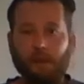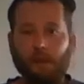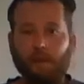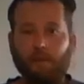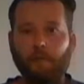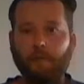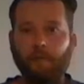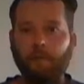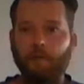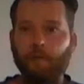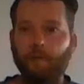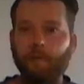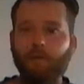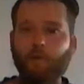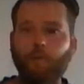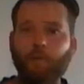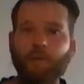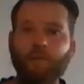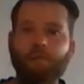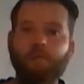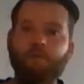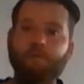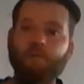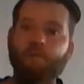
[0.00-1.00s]
I feel a little
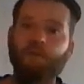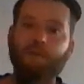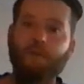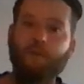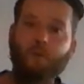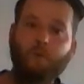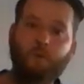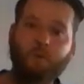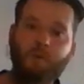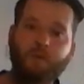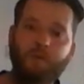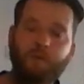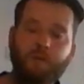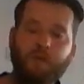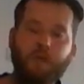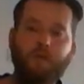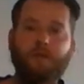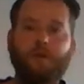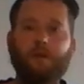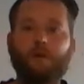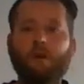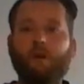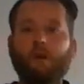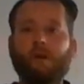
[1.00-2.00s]
bit of nausea at
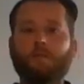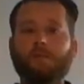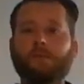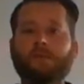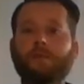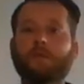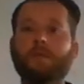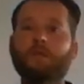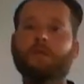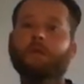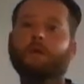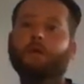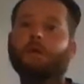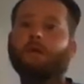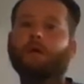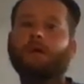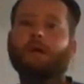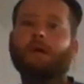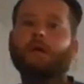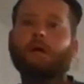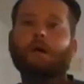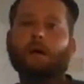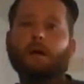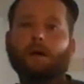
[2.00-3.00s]
times,
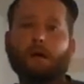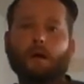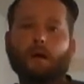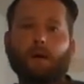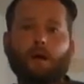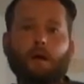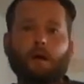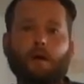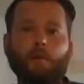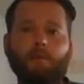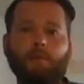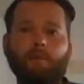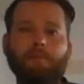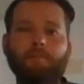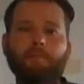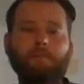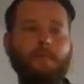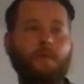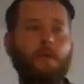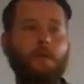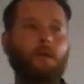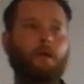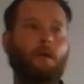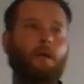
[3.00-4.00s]
a
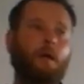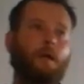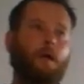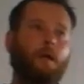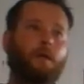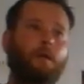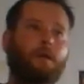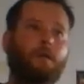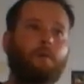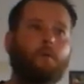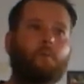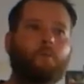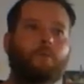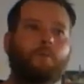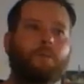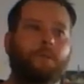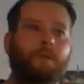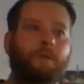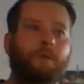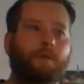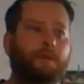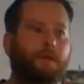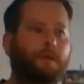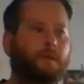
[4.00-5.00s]
little
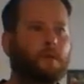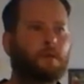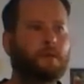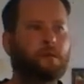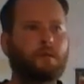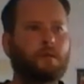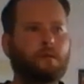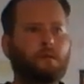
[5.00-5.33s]
bit